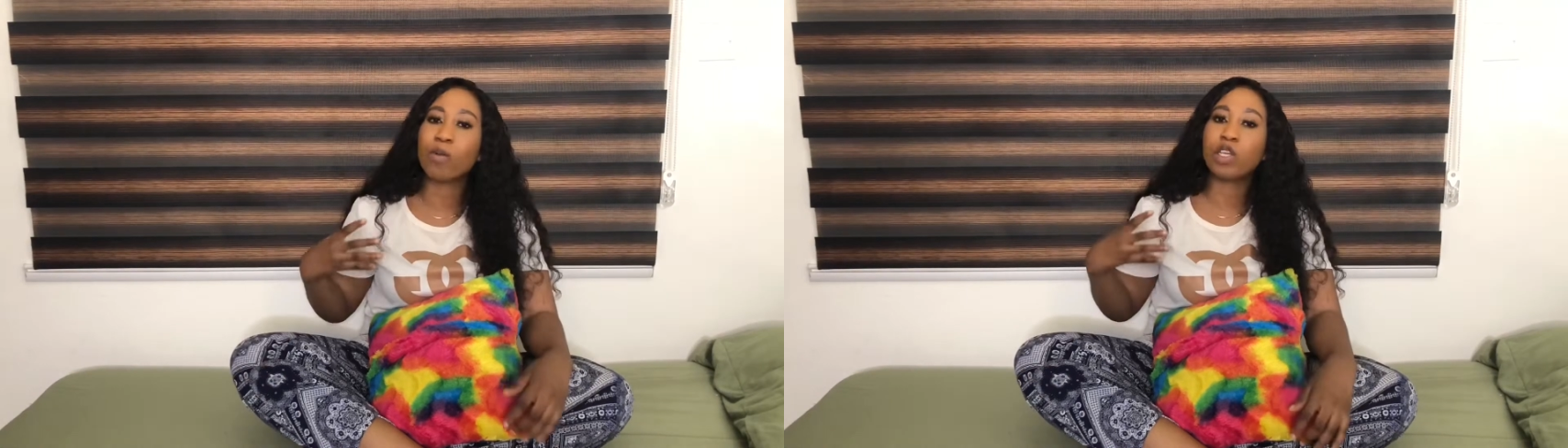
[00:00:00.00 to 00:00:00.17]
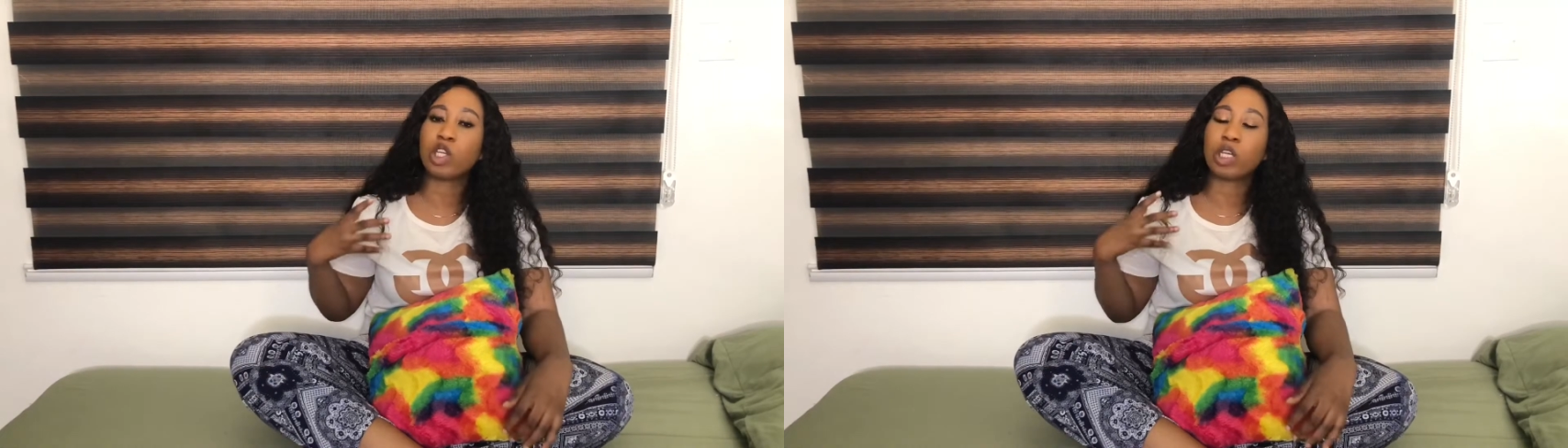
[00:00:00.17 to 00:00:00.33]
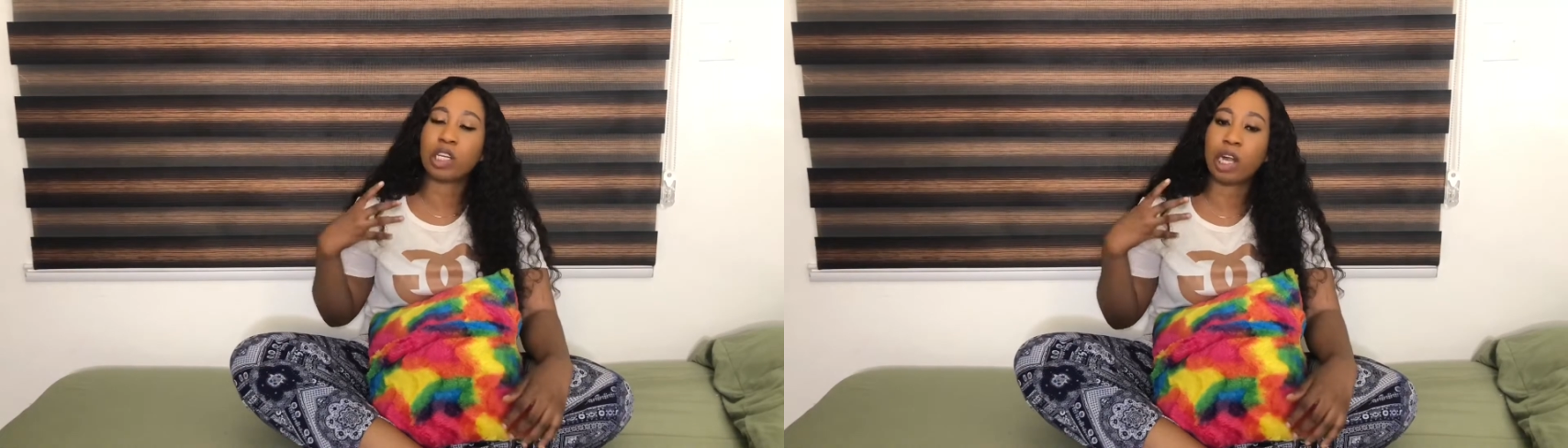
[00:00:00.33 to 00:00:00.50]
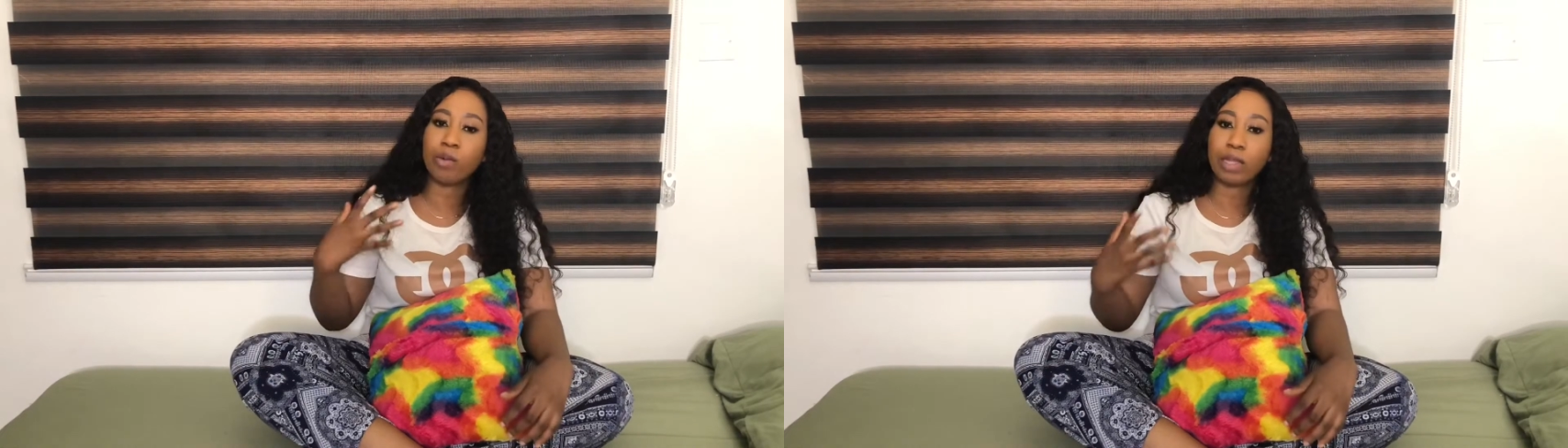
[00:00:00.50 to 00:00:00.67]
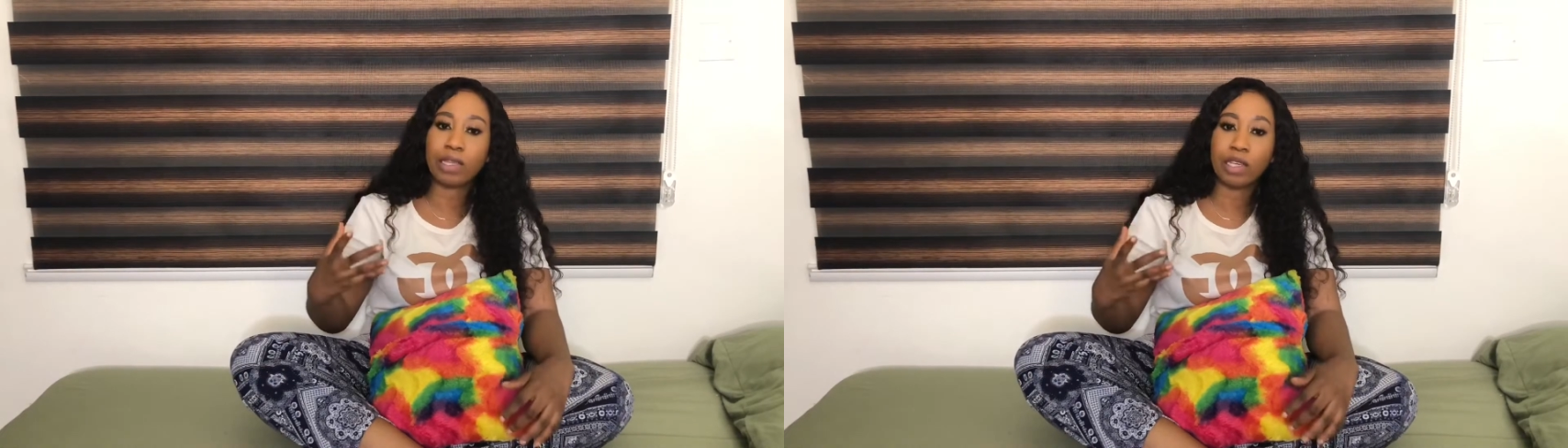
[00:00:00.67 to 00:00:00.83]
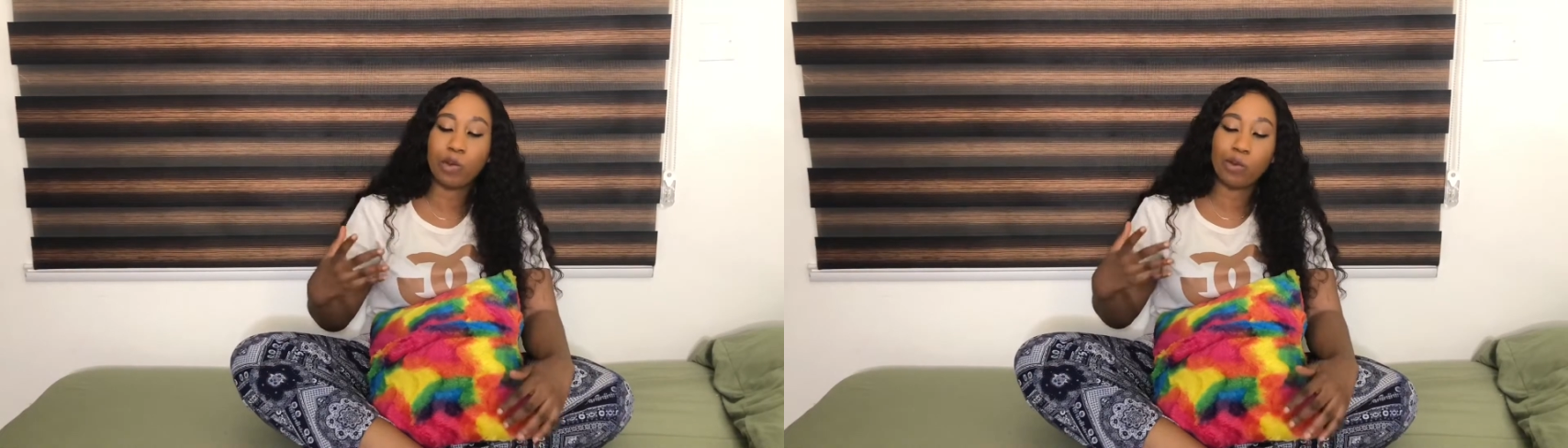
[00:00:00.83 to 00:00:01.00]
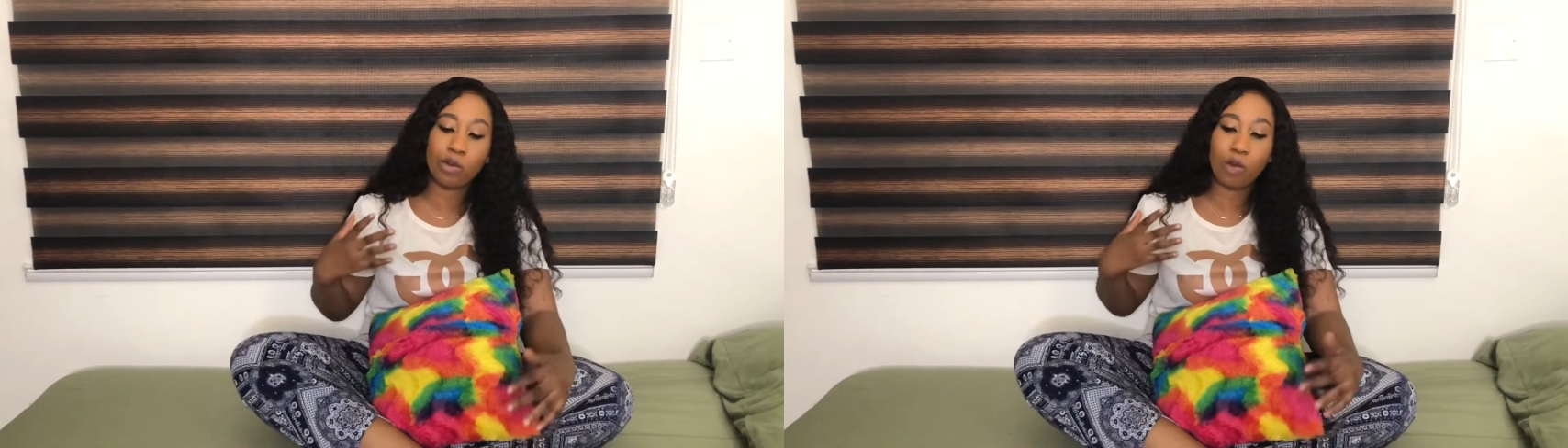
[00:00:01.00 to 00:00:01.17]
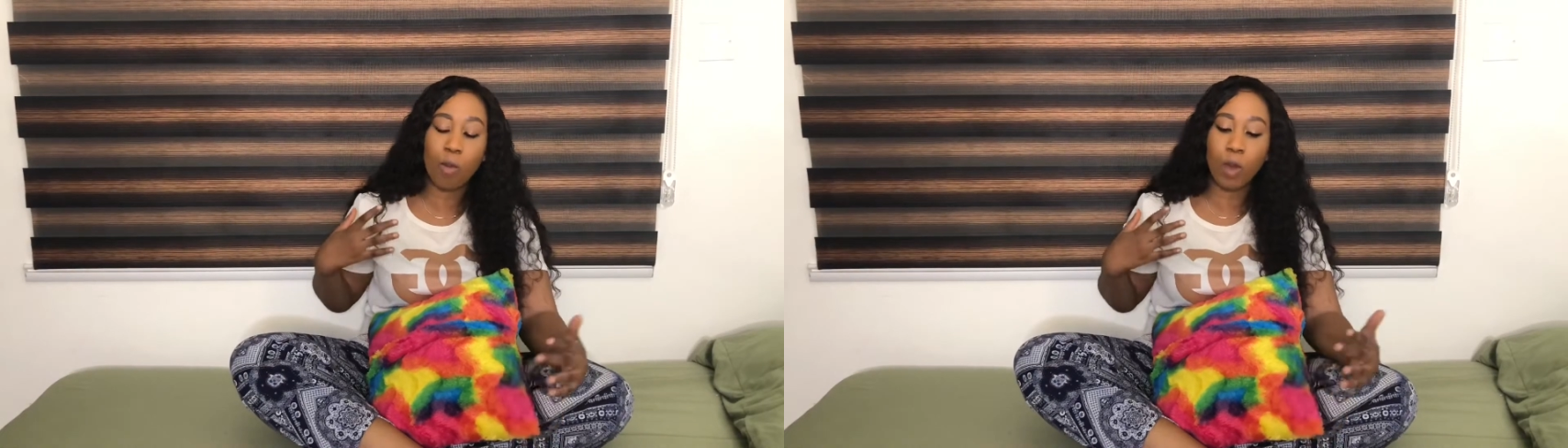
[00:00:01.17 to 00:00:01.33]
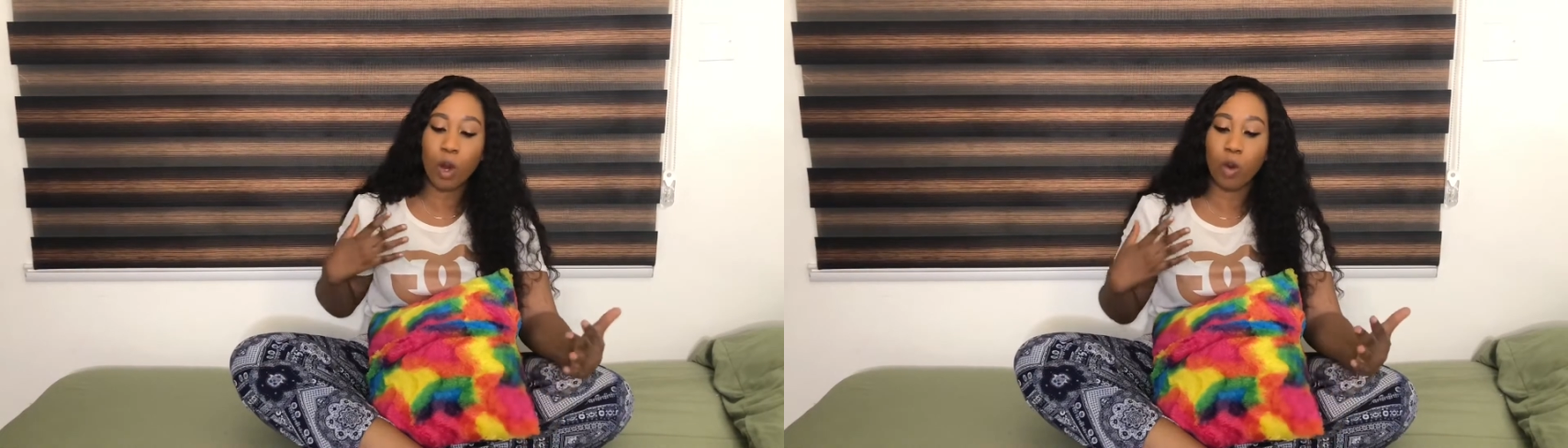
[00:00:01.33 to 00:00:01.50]
I was shouting. She was
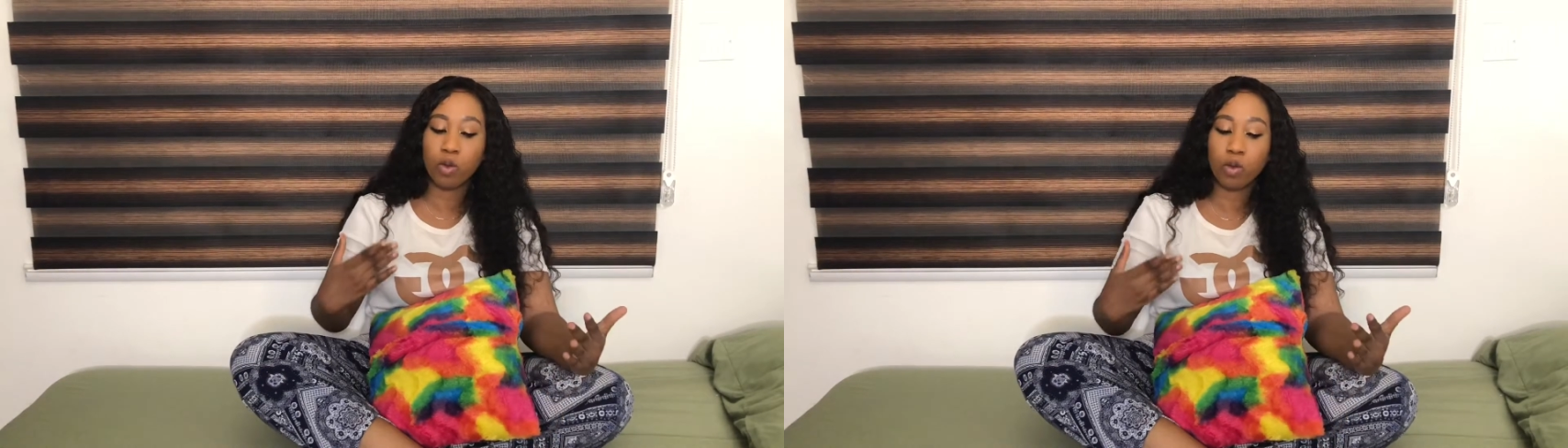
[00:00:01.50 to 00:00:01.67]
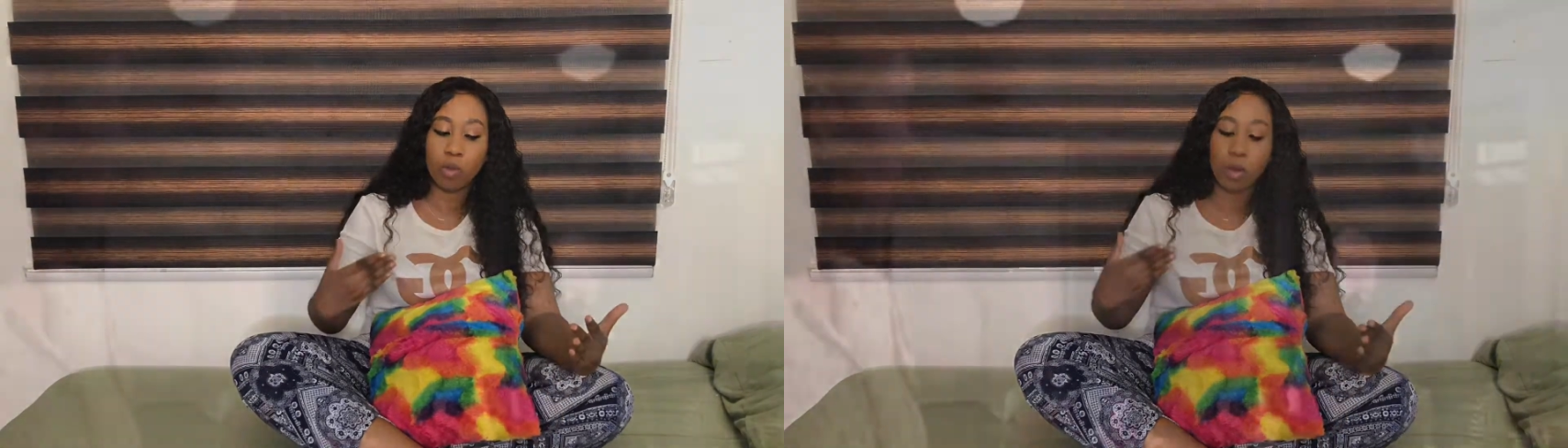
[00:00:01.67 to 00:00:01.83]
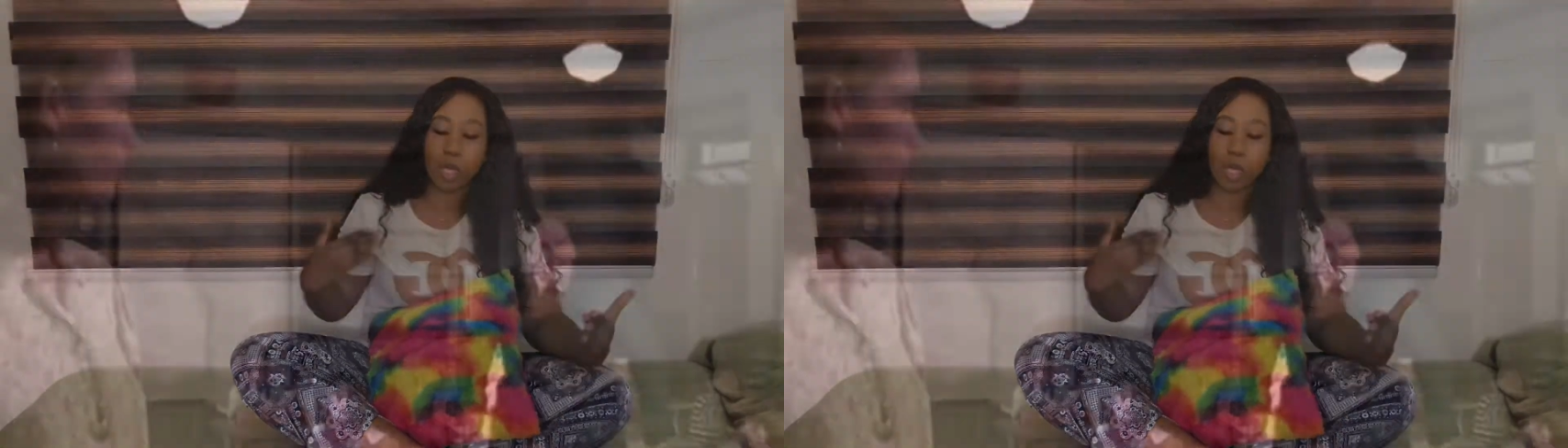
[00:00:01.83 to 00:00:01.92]
coming close to me,